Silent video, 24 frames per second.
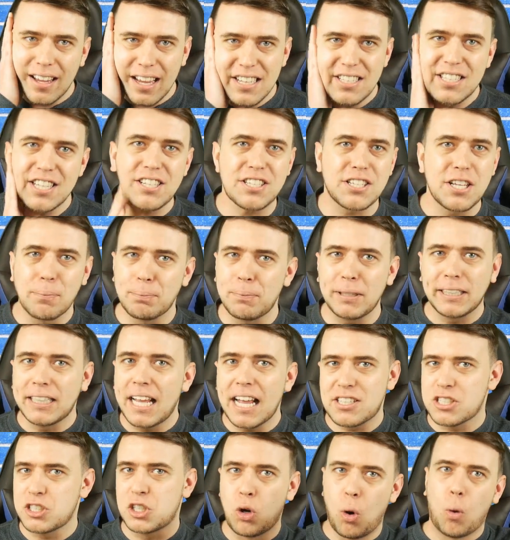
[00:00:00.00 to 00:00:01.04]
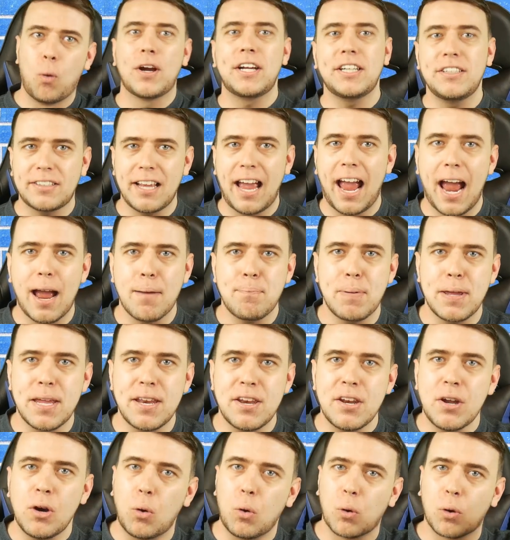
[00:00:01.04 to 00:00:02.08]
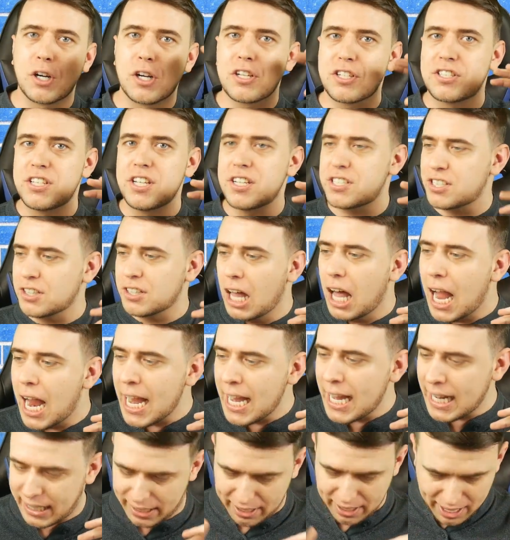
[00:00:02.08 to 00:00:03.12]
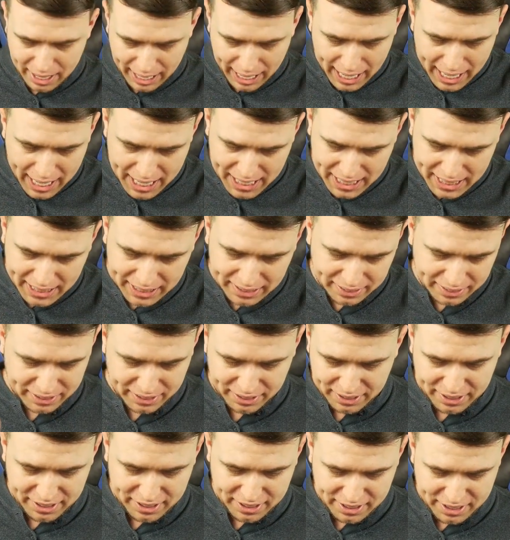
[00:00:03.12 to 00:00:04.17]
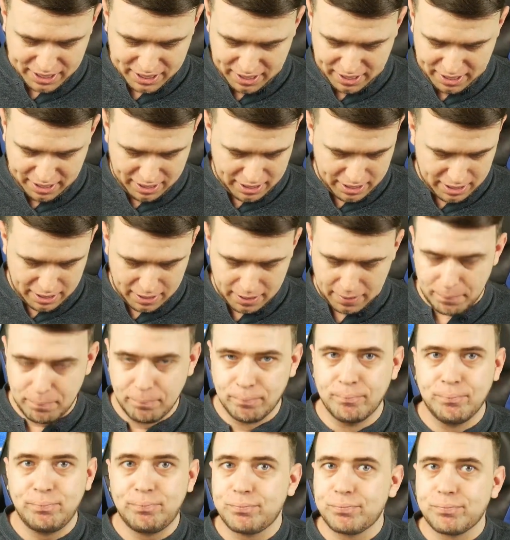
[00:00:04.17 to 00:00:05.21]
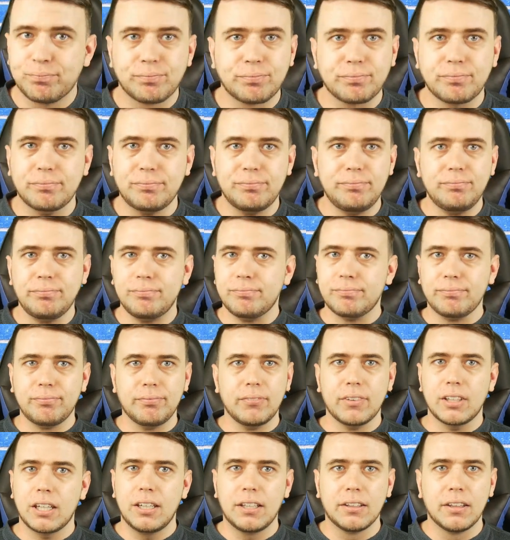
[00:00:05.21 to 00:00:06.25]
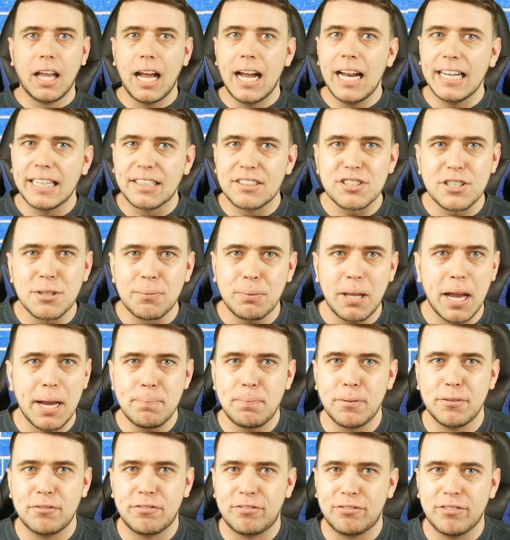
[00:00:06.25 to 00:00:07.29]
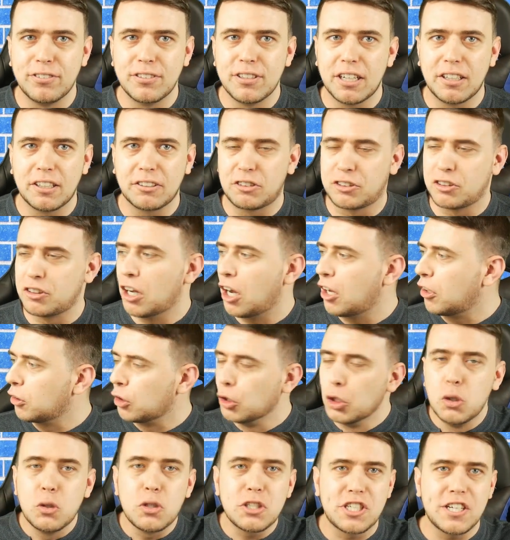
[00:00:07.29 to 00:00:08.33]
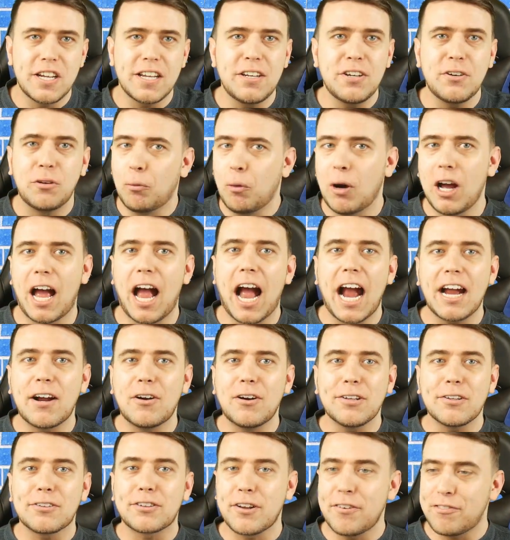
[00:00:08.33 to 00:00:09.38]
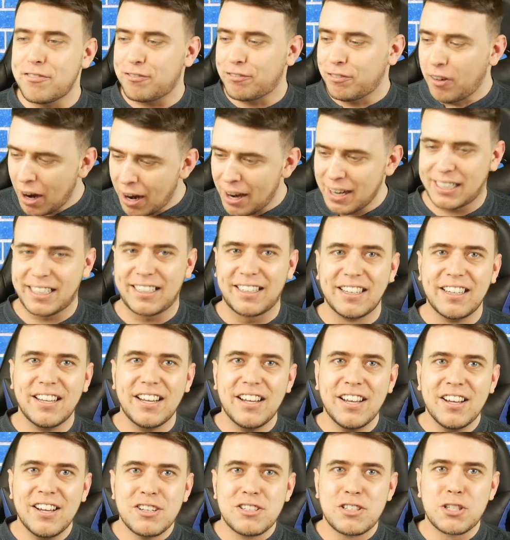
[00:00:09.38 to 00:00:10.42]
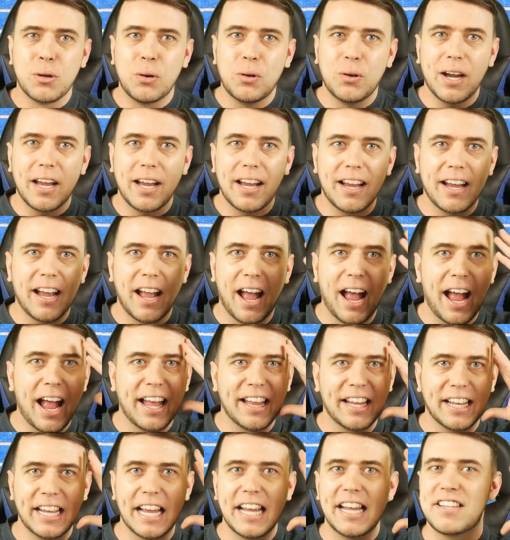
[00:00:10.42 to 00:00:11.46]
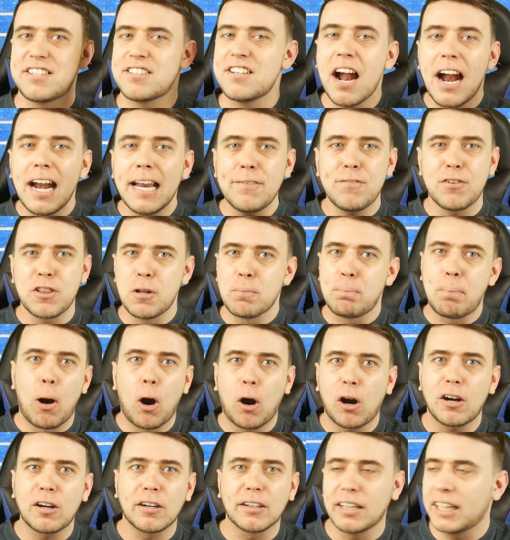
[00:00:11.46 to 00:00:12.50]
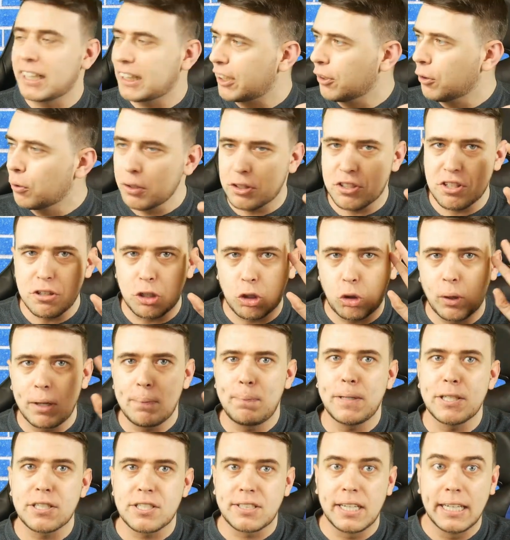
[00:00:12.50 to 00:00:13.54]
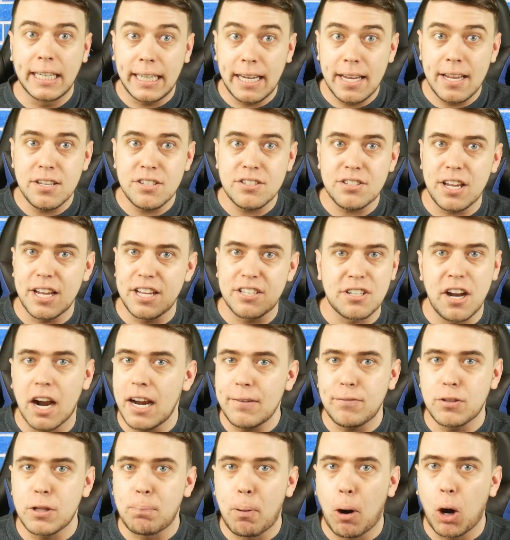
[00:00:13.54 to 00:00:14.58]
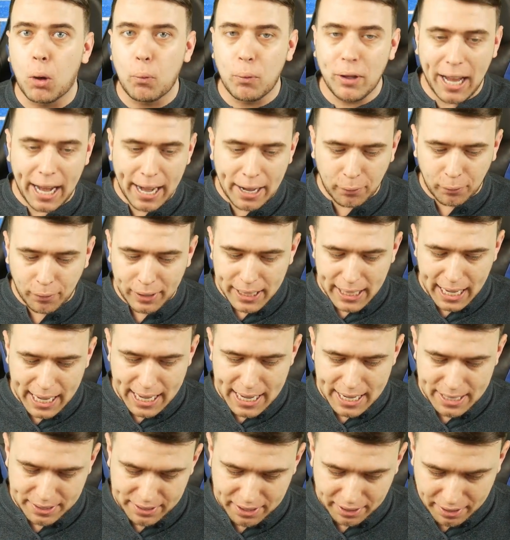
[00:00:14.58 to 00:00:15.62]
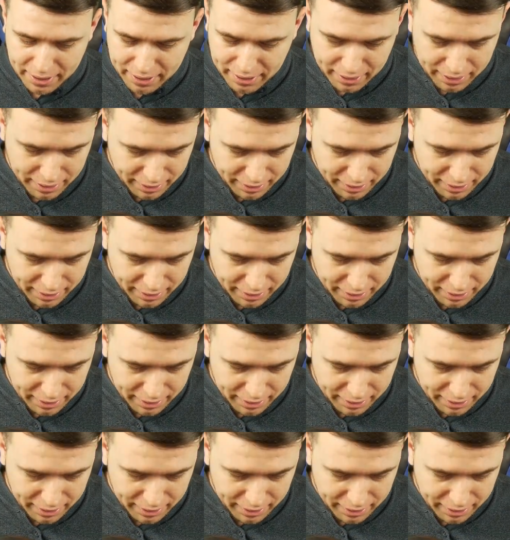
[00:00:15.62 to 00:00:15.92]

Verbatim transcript: is this something that's going to happen or is this like a um like some type of illusion what, I, what the fuck so it's not even the part like you know what's the creepiest thing is it's not even the part with eren and